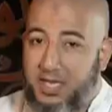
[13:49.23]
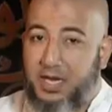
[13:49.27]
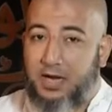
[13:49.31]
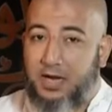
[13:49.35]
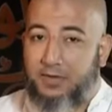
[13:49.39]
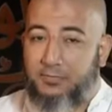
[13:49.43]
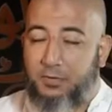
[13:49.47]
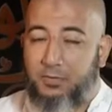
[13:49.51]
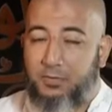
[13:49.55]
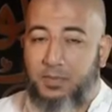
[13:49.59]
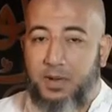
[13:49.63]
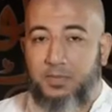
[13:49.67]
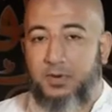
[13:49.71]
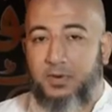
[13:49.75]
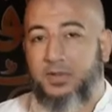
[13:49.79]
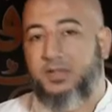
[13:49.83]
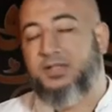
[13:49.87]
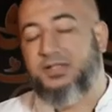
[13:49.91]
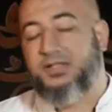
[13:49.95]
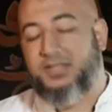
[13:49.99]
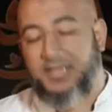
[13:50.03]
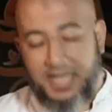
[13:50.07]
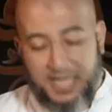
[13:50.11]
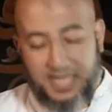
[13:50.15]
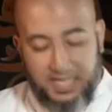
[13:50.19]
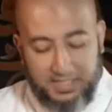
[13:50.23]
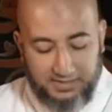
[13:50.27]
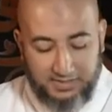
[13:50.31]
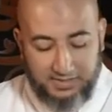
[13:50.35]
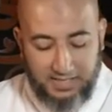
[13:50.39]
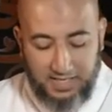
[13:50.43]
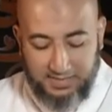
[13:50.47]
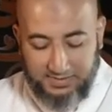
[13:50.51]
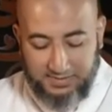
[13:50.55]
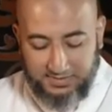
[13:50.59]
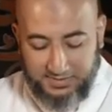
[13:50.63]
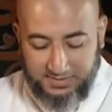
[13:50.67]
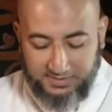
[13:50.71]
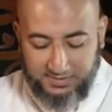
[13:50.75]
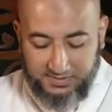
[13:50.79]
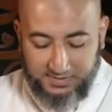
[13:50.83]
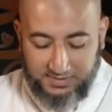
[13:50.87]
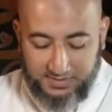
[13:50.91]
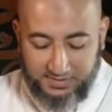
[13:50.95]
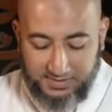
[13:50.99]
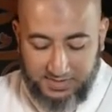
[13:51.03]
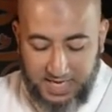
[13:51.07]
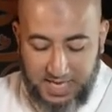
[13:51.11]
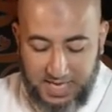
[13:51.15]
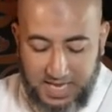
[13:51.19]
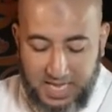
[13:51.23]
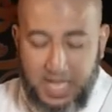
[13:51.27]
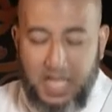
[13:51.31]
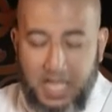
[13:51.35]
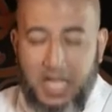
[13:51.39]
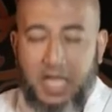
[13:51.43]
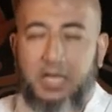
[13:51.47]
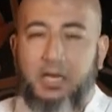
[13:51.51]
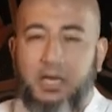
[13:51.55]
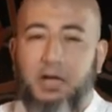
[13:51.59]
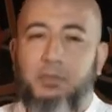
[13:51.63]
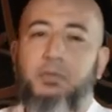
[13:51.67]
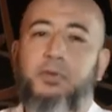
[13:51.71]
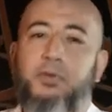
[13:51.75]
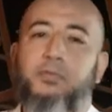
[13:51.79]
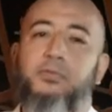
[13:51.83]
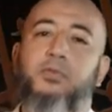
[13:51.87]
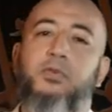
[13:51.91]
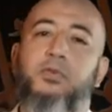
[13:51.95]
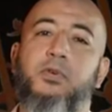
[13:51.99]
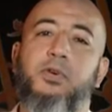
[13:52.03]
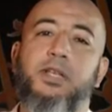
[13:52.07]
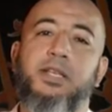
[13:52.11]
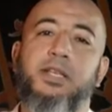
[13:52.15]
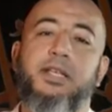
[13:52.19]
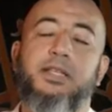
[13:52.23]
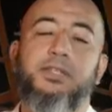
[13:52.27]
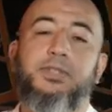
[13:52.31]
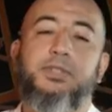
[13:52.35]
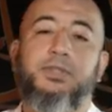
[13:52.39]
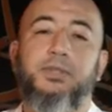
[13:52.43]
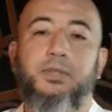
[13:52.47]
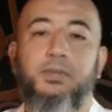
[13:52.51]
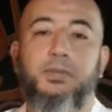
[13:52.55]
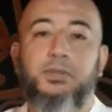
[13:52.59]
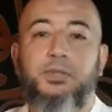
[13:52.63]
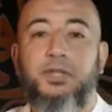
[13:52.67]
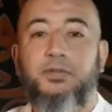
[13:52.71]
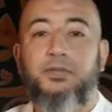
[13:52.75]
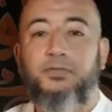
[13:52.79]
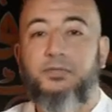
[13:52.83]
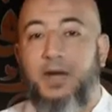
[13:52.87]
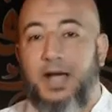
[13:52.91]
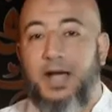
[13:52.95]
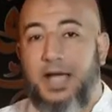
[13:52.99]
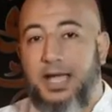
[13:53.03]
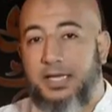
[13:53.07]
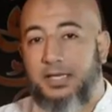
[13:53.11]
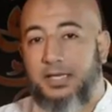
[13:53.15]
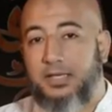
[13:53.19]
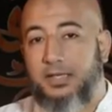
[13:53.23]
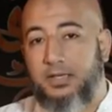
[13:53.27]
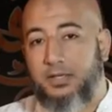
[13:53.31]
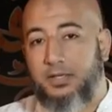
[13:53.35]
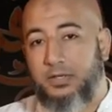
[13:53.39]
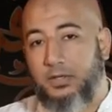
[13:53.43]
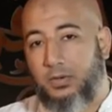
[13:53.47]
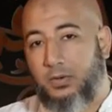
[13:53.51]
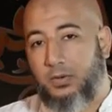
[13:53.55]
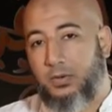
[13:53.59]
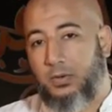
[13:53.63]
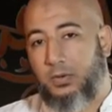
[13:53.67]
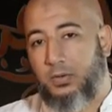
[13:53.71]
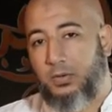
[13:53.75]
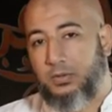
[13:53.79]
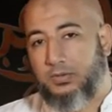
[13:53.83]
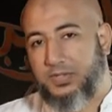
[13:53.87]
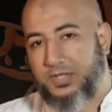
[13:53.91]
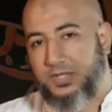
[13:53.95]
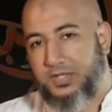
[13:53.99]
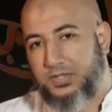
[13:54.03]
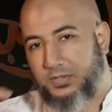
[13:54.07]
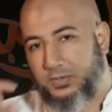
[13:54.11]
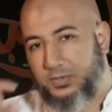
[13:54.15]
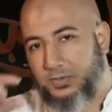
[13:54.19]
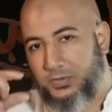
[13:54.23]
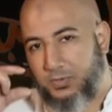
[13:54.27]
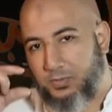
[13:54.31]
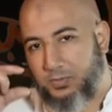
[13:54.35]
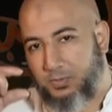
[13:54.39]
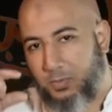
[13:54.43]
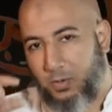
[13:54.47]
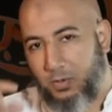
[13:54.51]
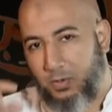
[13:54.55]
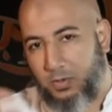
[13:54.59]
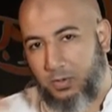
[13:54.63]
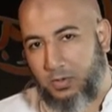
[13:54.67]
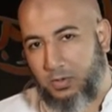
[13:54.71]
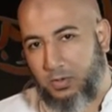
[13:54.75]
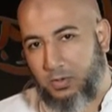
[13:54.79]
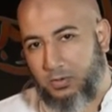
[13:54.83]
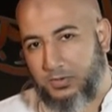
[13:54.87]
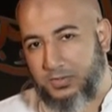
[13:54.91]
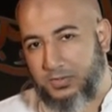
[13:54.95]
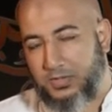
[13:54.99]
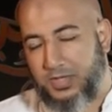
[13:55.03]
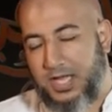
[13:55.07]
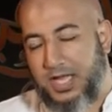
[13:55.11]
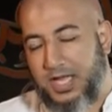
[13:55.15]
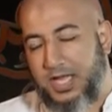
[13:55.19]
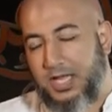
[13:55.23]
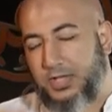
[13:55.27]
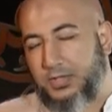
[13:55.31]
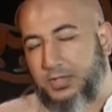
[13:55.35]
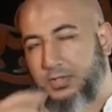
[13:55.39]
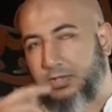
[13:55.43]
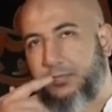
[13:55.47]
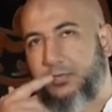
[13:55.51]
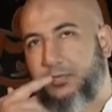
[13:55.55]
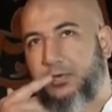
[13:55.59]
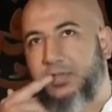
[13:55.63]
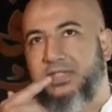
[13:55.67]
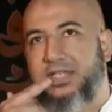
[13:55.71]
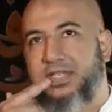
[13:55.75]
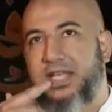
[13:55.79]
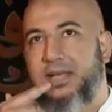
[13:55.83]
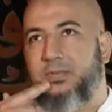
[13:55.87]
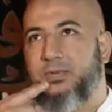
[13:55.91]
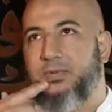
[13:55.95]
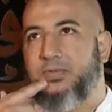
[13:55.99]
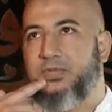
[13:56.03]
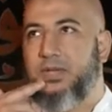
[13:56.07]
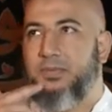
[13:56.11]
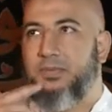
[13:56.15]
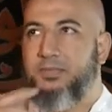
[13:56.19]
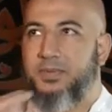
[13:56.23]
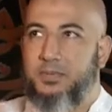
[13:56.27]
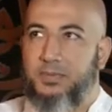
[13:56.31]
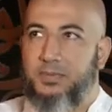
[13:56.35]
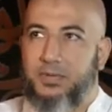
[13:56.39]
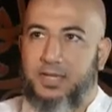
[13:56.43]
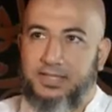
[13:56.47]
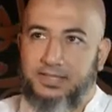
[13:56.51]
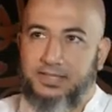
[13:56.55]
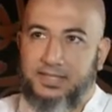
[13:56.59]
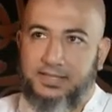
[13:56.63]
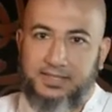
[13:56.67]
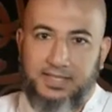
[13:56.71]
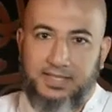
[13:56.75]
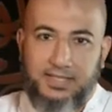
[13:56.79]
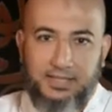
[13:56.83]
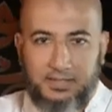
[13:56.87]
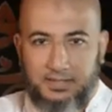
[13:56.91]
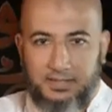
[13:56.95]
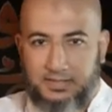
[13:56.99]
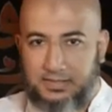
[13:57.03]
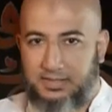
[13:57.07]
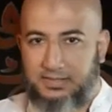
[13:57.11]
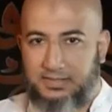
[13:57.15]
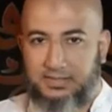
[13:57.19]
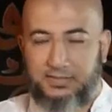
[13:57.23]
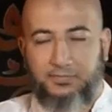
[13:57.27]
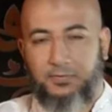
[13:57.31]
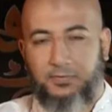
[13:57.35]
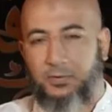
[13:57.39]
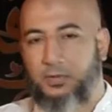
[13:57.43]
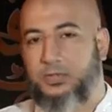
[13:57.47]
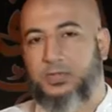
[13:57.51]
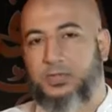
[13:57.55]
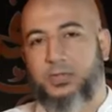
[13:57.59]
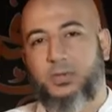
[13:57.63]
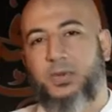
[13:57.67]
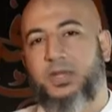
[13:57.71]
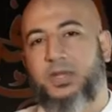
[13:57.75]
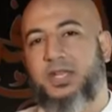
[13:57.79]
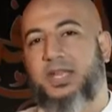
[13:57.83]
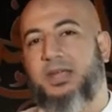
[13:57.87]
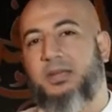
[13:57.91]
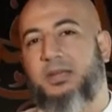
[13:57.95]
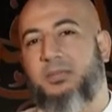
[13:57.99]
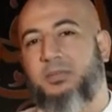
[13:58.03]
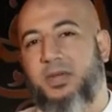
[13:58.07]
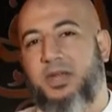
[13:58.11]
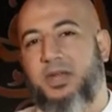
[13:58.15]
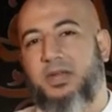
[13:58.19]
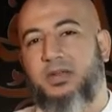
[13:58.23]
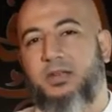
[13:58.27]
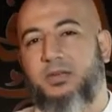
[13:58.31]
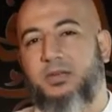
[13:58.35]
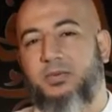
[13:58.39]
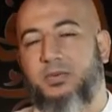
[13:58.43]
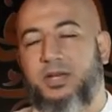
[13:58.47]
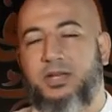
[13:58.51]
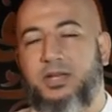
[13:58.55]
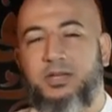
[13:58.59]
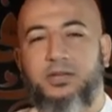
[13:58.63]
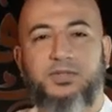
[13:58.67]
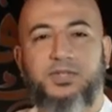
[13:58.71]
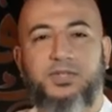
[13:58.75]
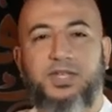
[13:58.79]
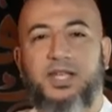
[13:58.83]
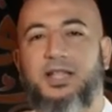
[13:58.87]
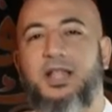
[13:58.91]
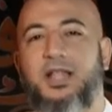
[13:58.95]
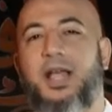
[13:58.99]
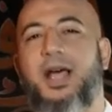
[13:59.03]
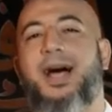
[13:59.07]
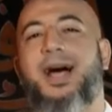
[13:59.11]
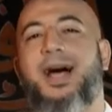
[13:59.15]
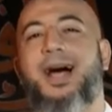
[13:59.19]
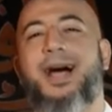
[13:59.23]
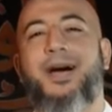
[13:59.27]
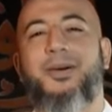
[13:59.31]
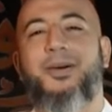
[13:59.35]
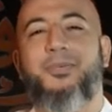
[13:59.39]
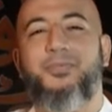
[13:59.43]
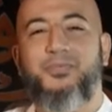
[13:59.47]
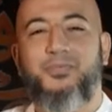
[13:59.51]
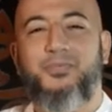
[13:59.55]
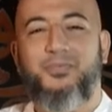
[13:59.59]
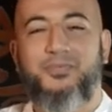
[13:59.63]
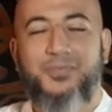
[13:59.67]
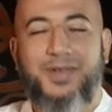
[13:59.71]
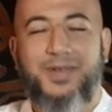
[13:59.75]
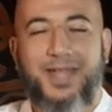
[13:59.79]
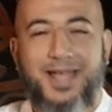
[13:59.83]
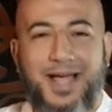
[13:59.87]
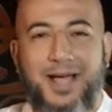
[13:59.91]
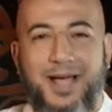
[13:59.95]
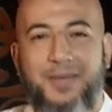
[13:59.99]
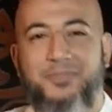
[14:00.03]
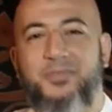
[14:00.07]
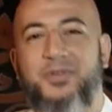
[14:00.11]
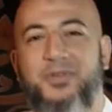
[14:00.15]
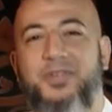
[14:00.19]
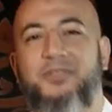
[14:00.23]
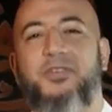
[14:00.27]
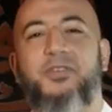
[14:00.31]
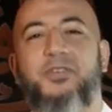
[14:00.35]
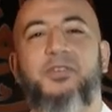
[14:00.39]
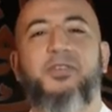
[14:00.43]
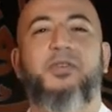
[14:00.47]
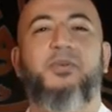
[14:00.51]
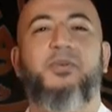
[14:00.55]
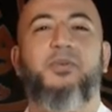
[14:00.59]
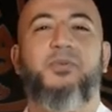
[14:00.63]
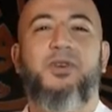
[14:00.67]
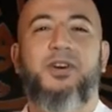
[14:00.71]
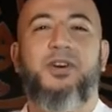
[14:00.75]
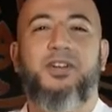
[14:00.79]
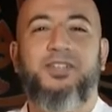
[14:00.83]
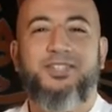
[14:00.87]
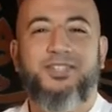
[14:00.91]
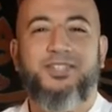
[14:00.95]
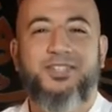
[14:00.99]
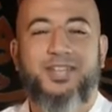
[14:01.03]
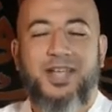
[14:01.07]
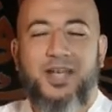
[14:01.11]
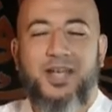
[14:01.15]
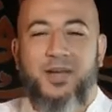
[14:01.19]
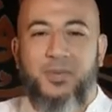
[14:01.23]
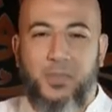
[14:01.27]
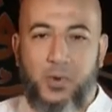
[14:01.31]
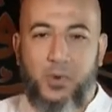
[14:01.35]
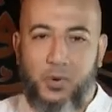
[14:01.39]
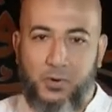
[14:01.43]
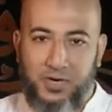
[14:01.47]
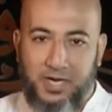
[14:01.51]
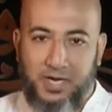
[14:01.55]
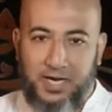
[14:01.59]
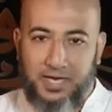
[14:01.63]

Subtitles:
careful, my brothers and sisters. Number 4 is to divide your goals into small goals. So for example, some people, as I said, there is a false quitting period where you said, I'm never going to watch porn